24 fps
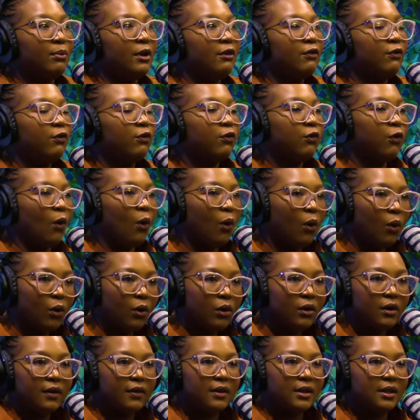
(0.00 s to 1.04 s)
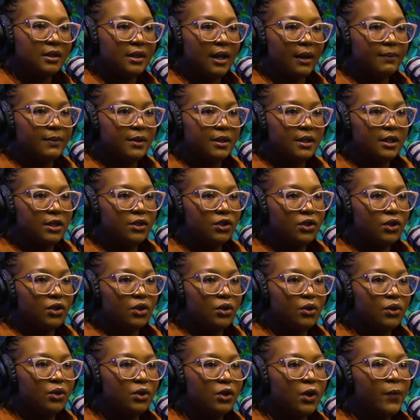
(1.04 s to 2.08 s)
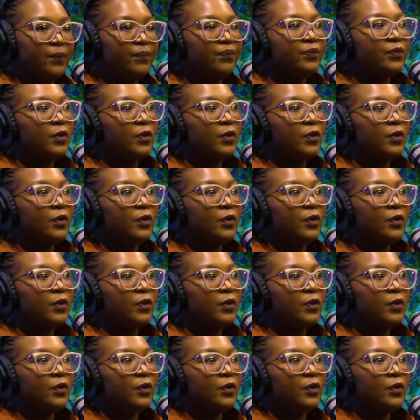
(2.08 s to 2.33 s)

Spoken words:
before the substance use,